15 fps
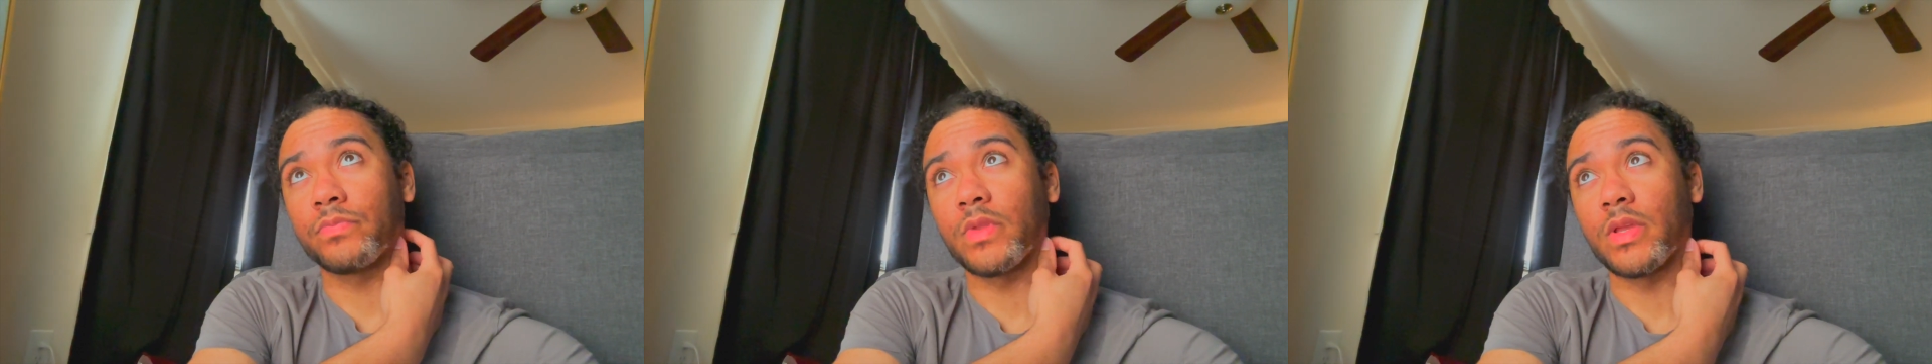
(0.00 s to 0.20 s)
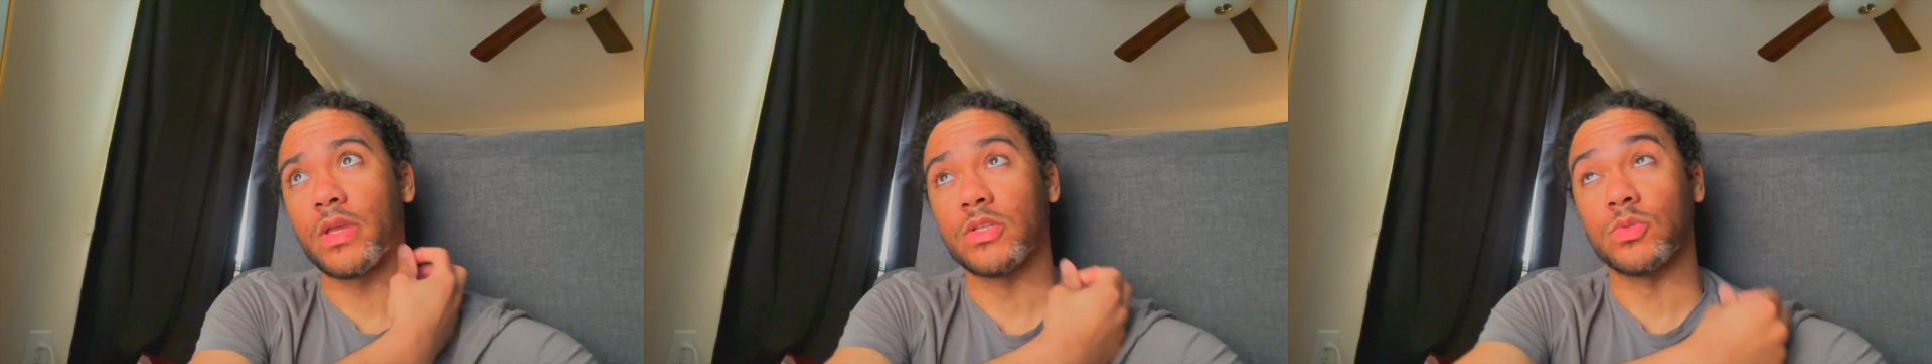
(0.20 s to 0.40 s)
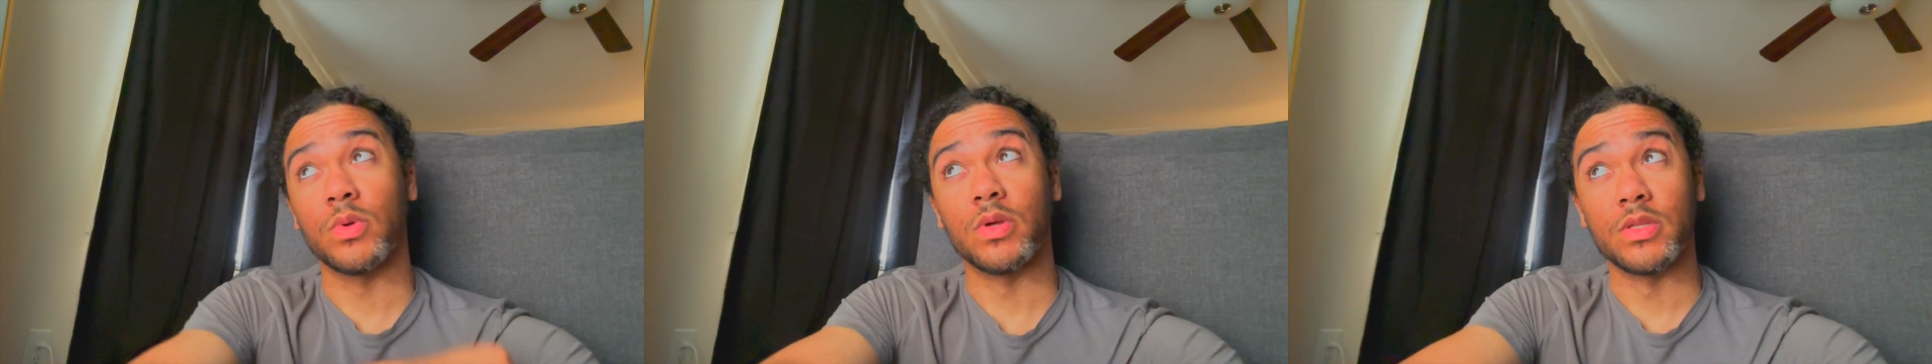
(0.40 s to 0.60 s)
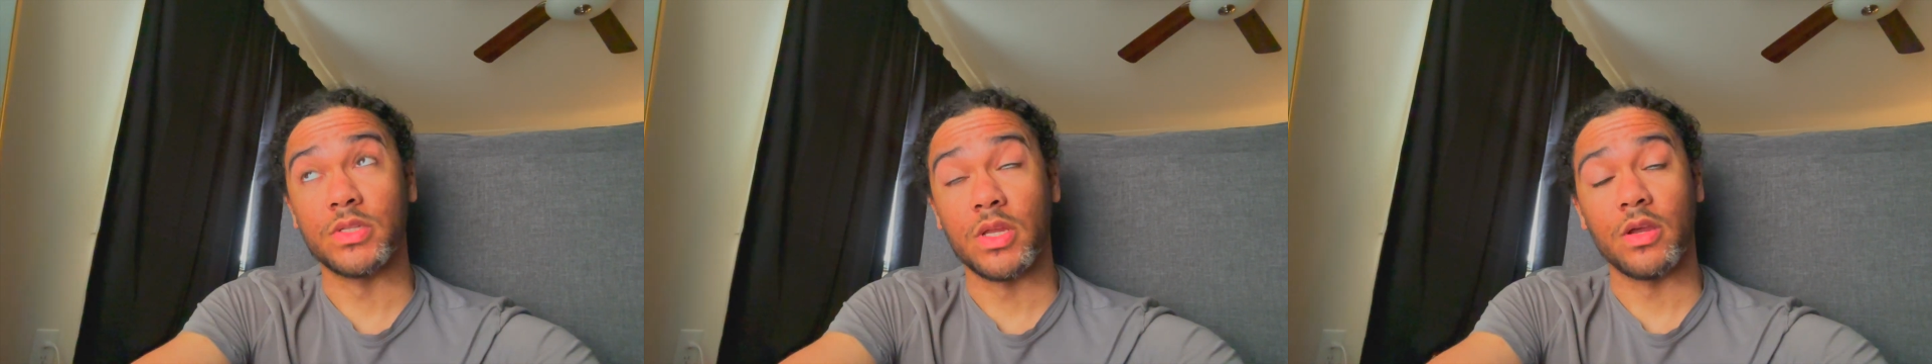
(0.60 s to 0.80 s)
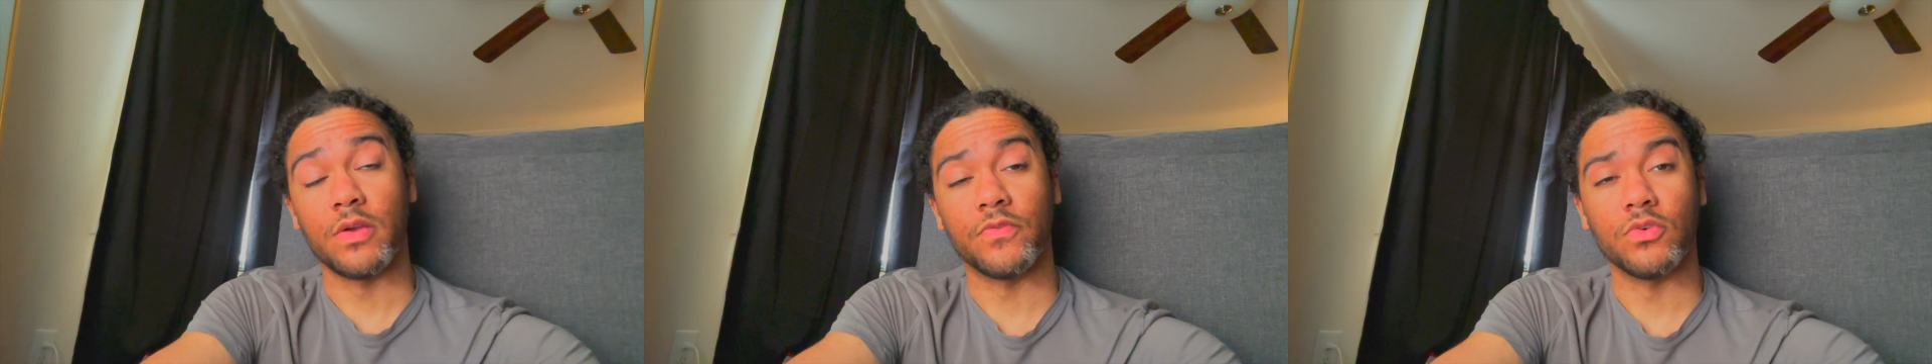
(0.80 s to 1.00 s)
as well as
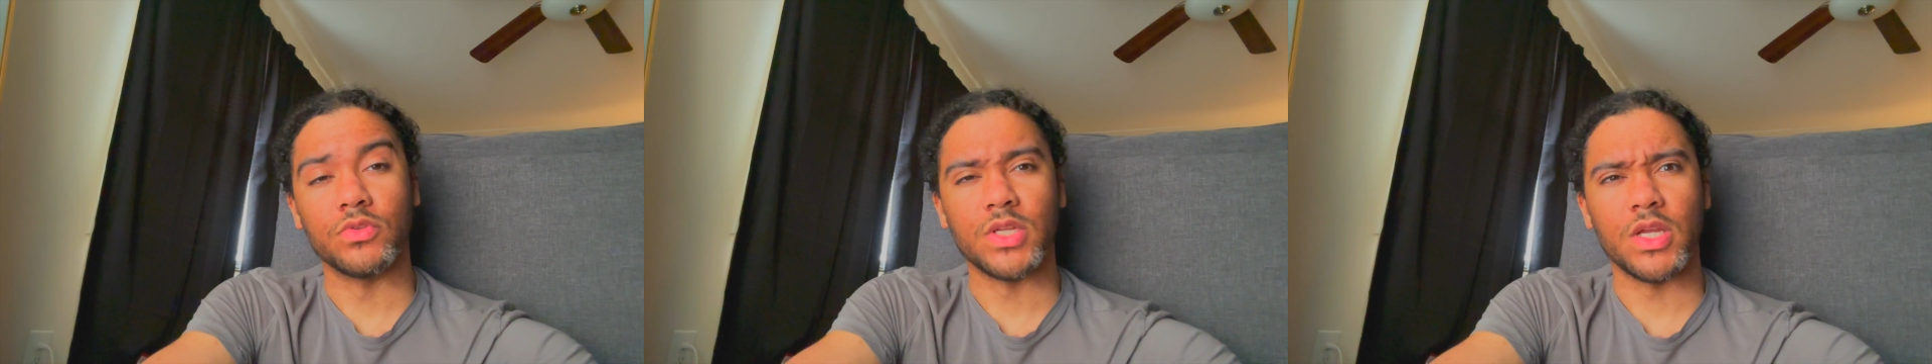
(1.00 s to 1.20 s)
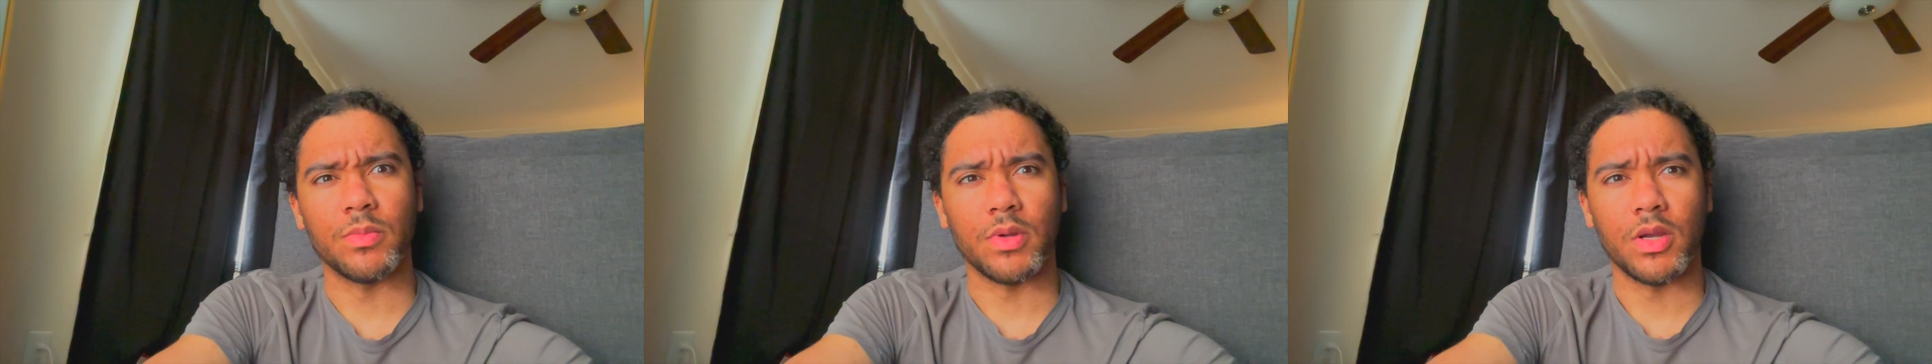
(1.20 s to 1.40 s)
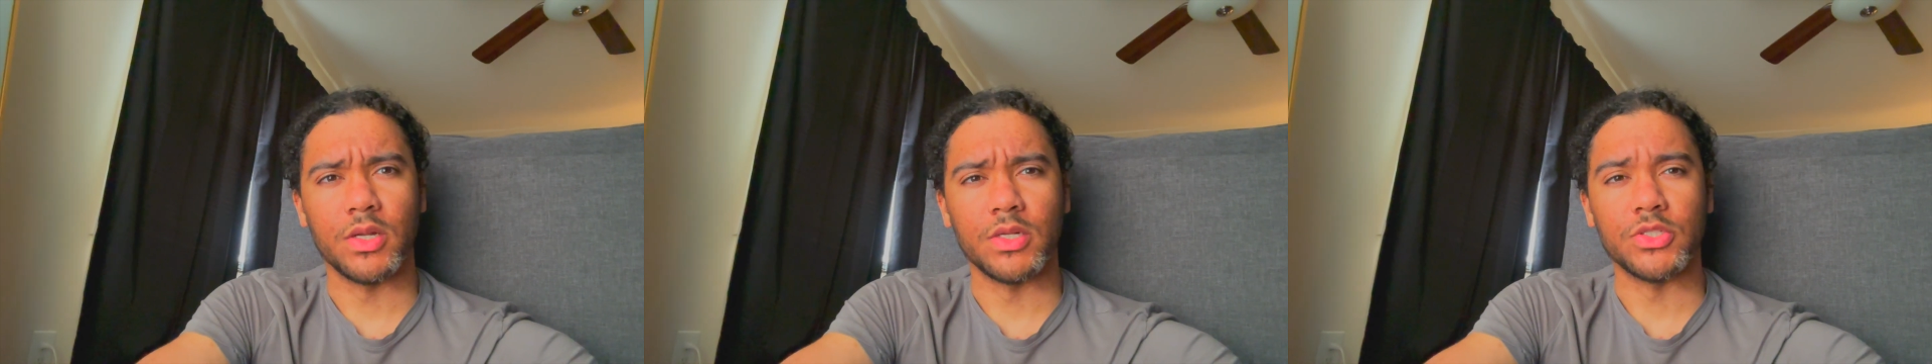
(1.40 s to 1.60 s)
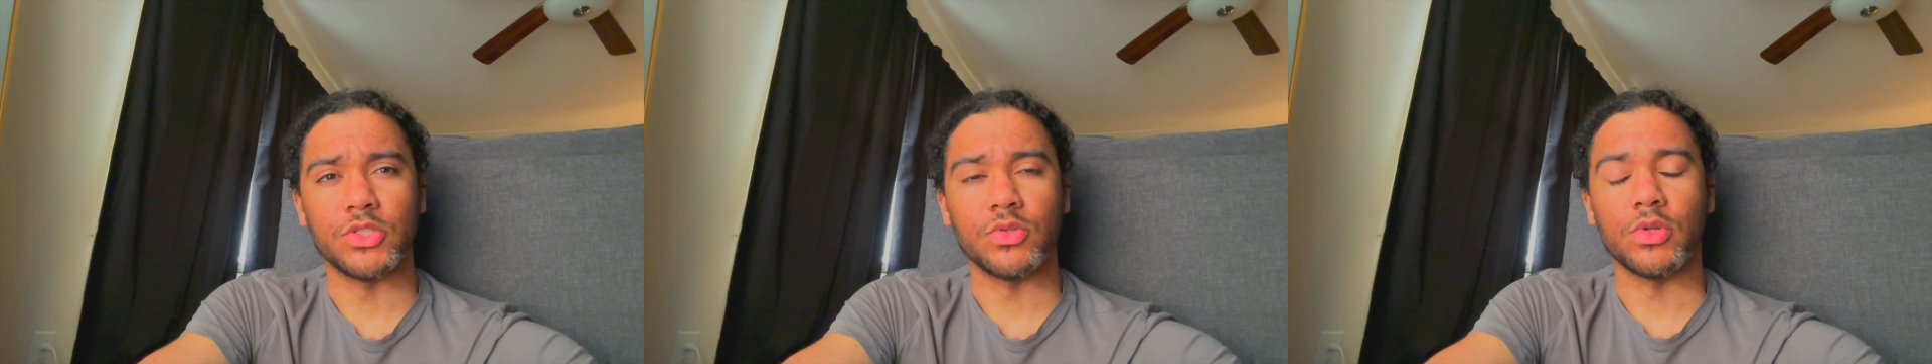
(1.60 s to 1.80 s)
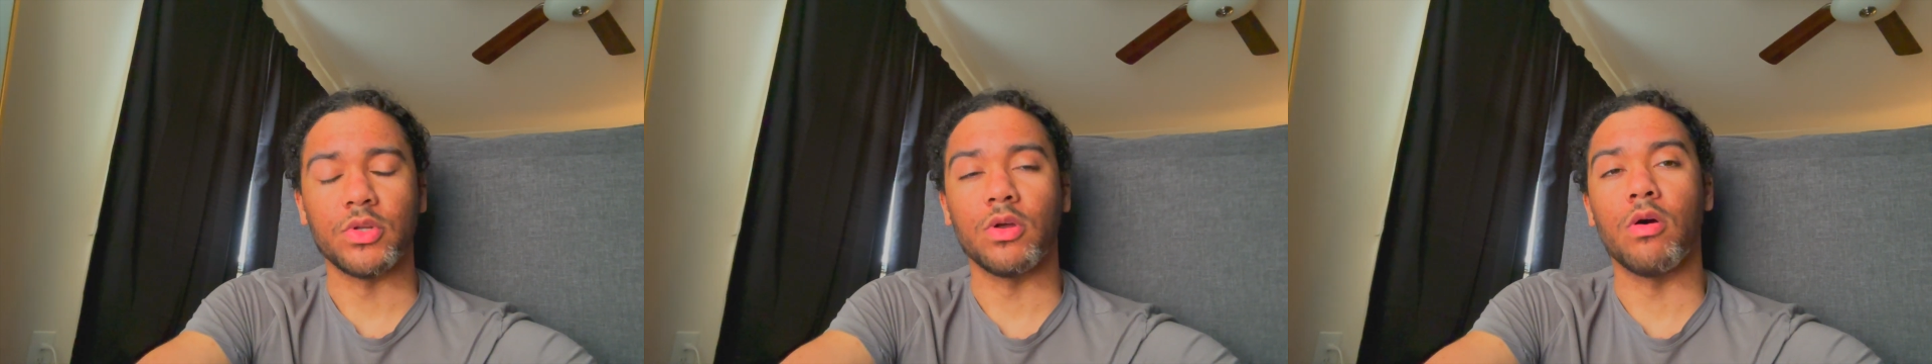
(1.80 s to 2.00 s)
a full-time college
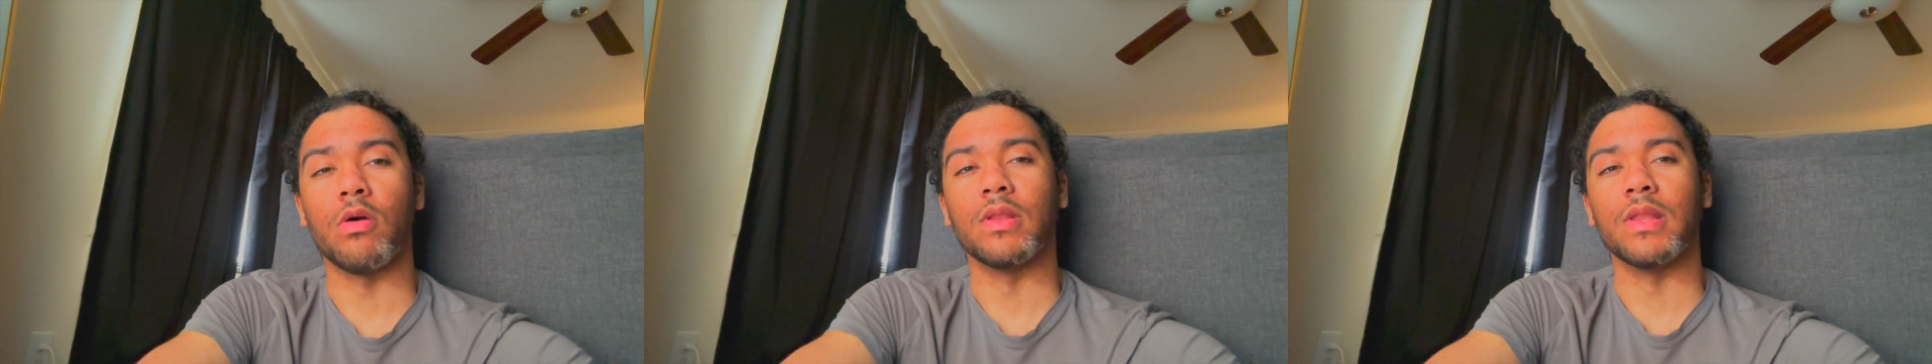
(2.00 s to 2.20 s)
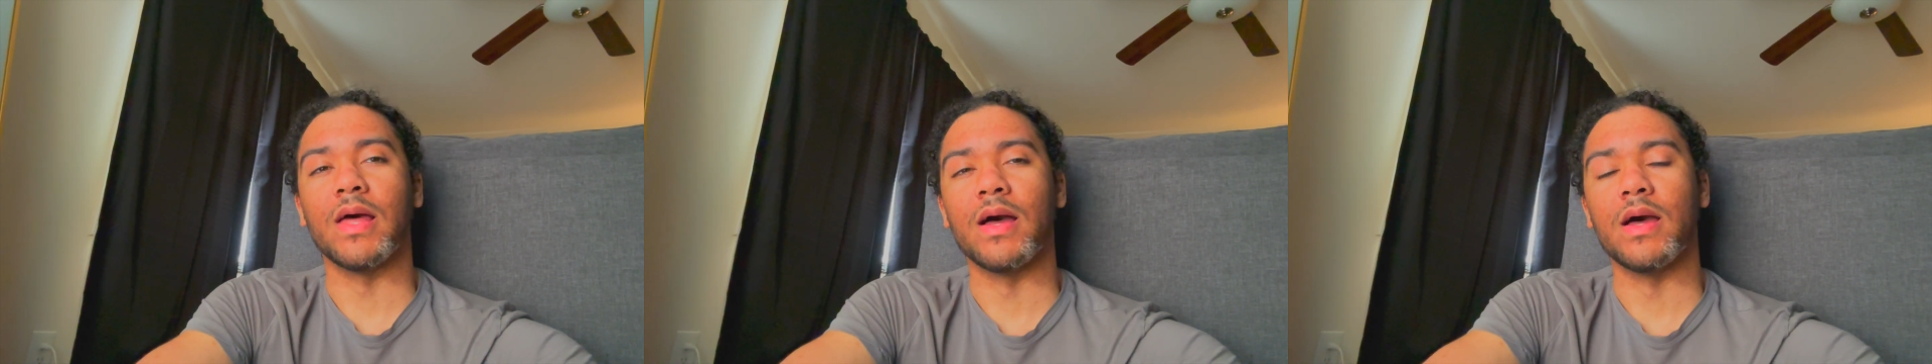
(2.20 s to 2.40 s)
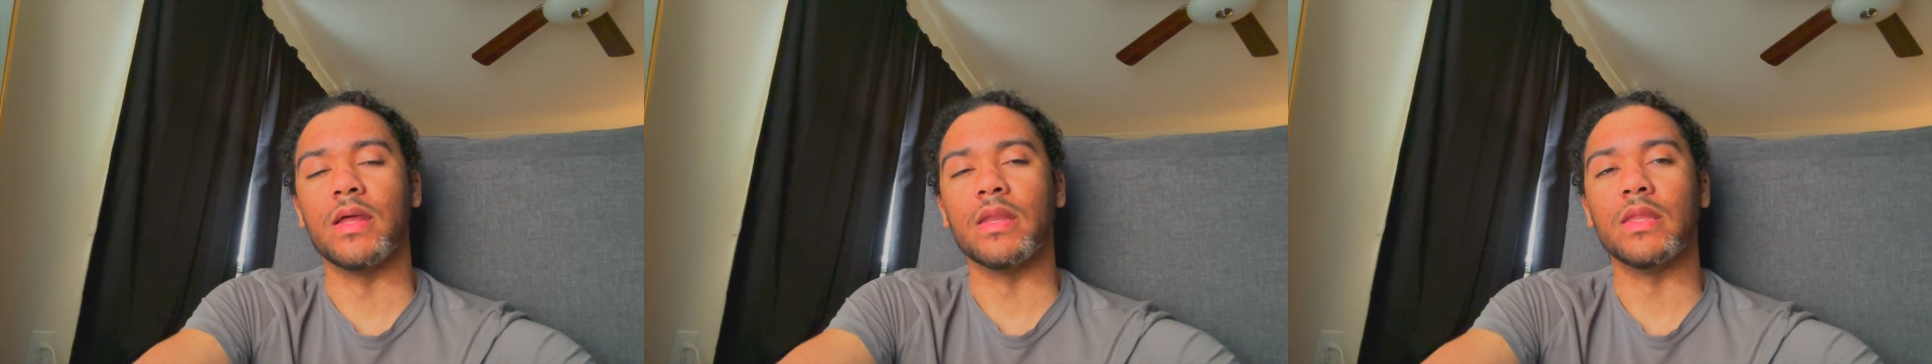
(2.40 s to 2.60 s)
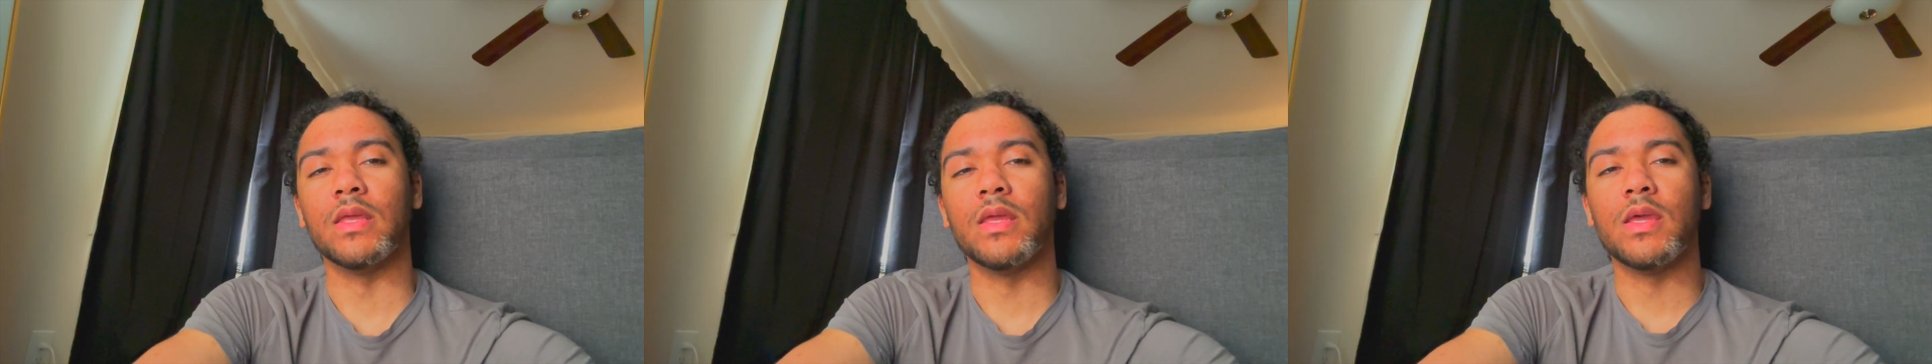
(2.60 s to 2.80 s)
student online.